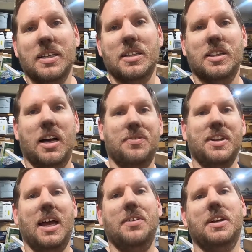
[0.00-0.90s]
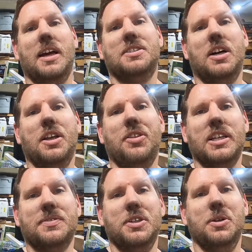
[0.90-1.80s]
Love to have you guys on here.
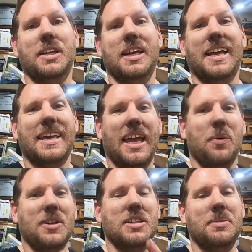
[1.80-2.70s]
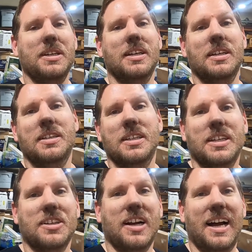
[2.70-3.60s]
Thanks for tuning in. I can't wait to be
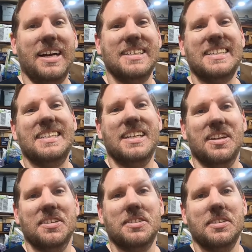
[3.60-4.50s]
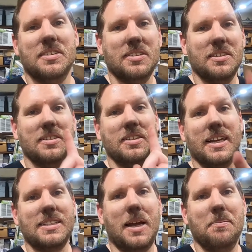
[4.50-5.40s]
in your eyes and ears
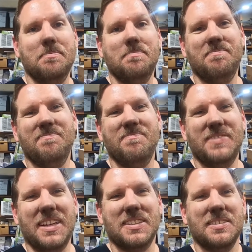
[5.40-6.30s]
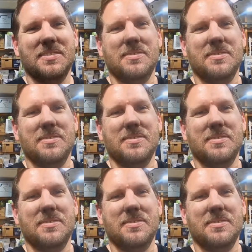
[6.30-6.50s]
next time. Thanks.